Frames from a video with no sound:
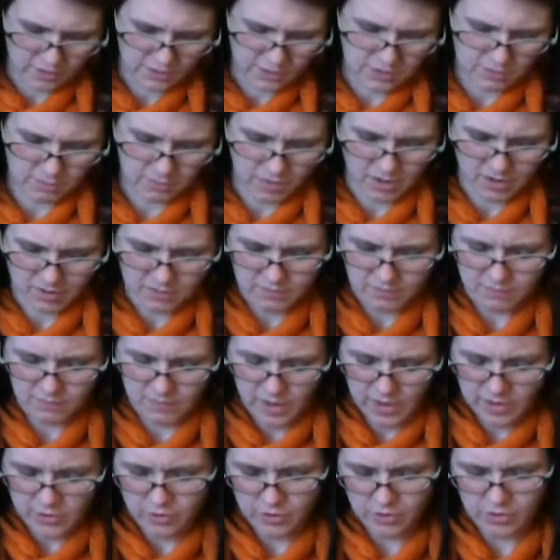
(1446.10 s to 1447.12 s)
have some
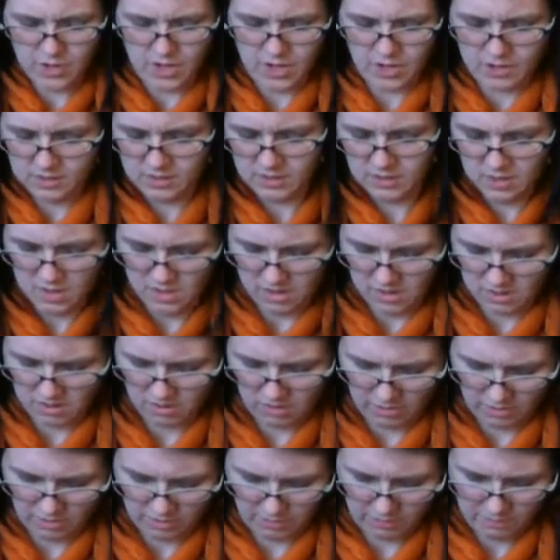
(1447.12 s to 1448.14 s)
other things that
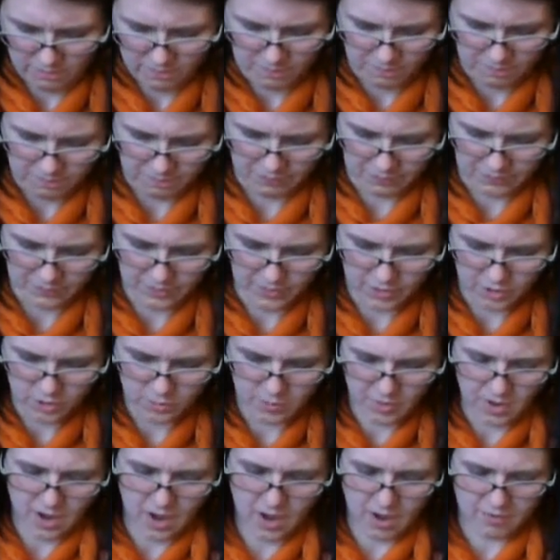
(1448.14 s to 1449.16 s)
are a little
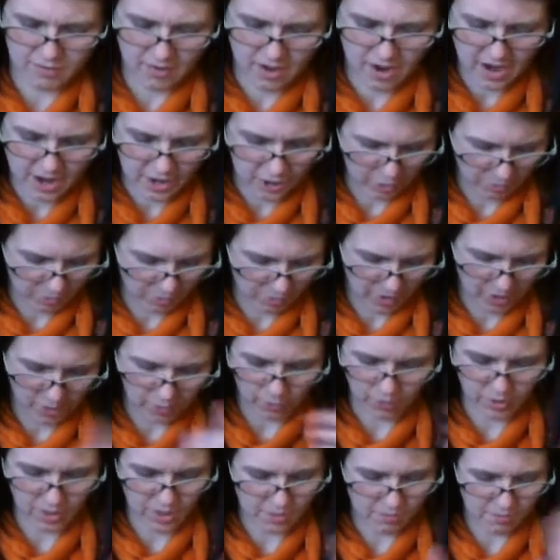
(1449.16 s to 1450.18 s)
bit of a higher
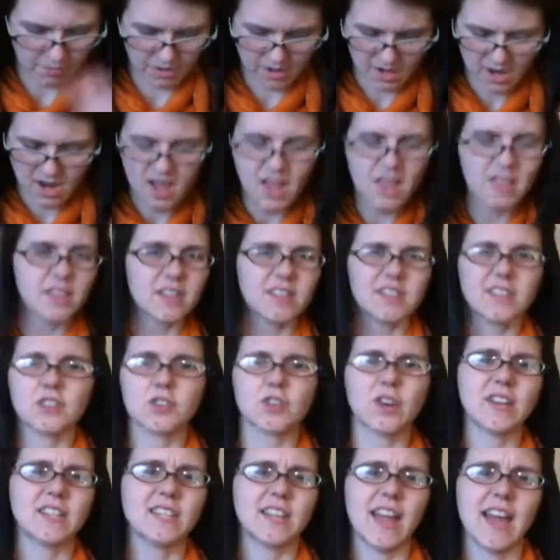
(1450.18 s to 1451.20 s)
priority, but this is
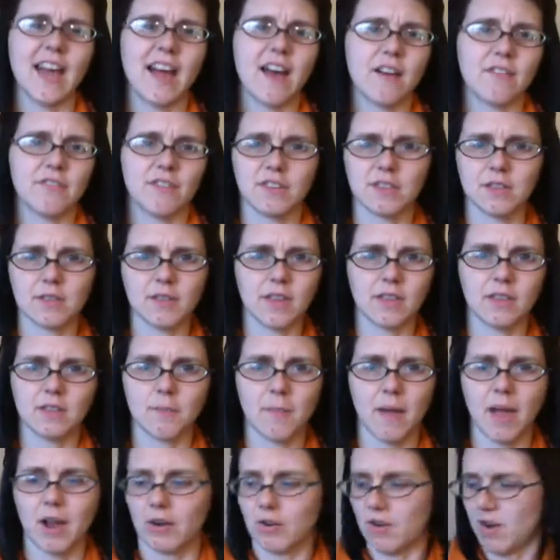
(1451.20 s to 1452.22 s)
great to have in the
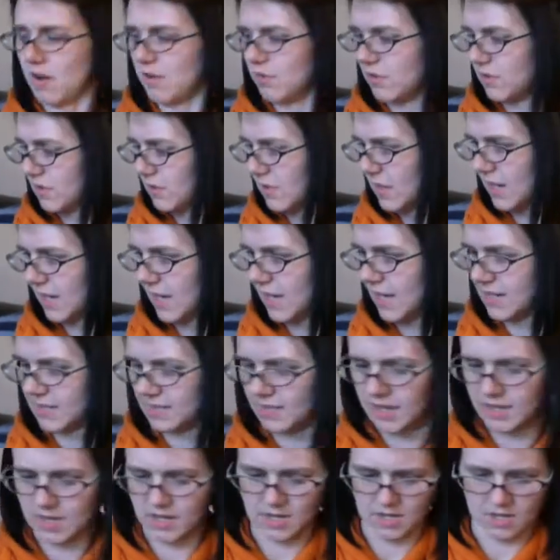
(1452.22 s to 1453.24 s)
background in
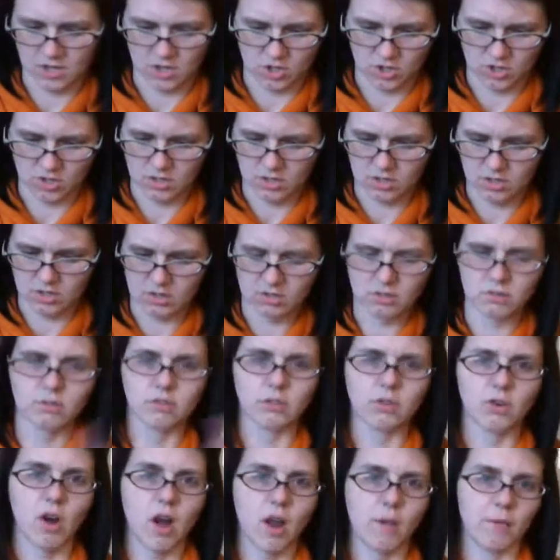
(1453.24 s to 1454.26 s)
case I need to just
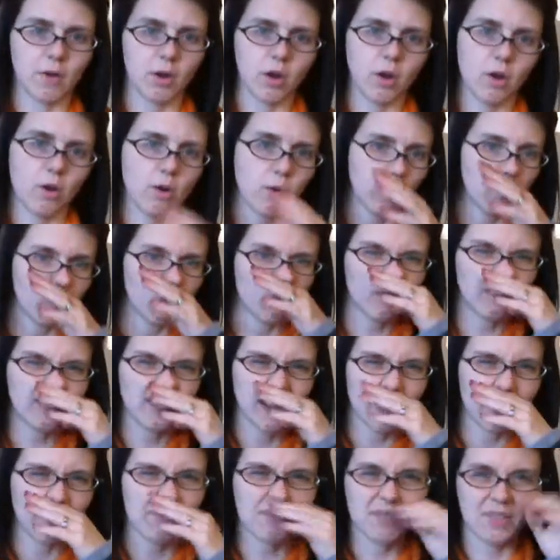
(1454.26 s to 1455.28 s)
grab and go
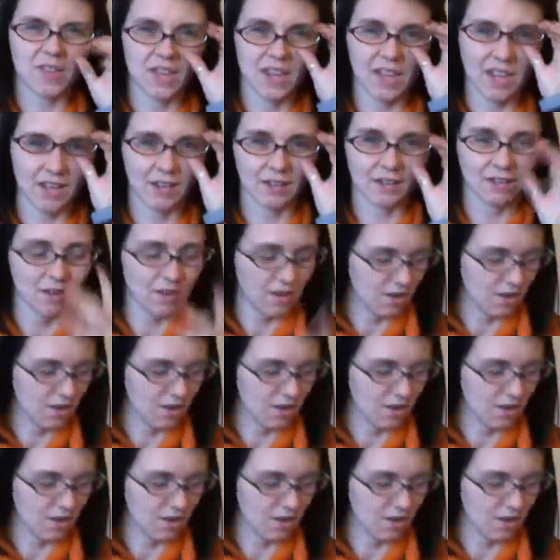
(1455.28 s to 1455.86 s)
type thing